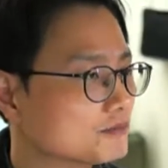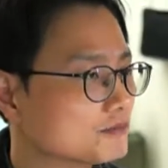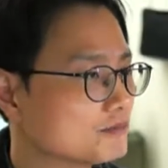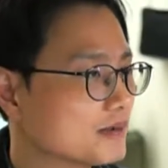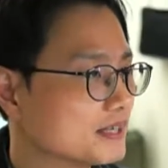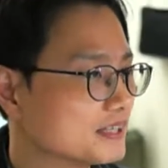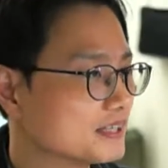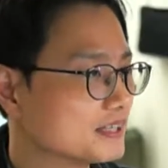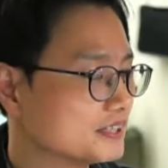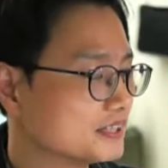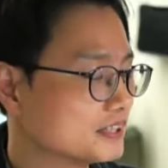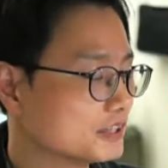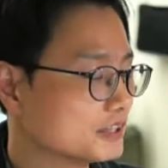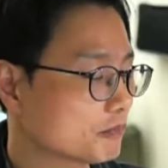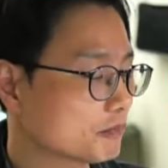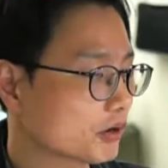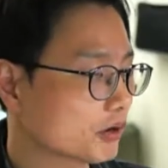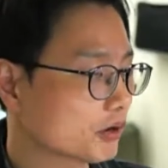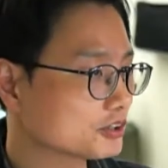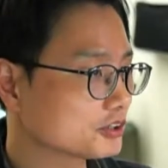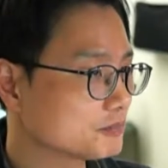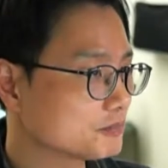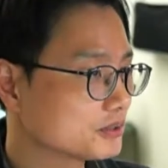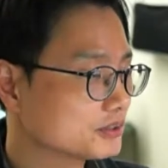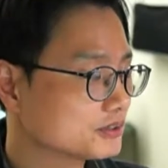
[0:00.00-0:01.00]
many
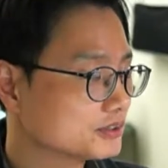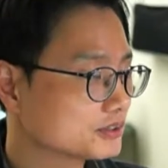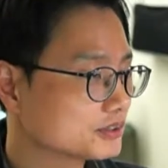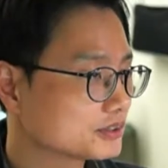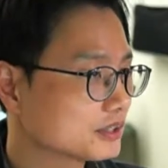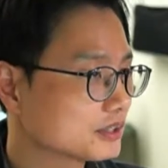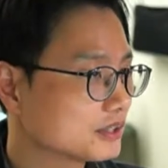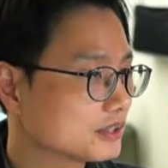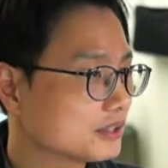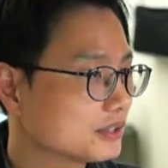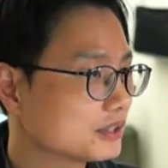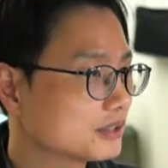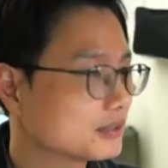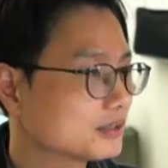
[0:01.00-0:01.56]
departments,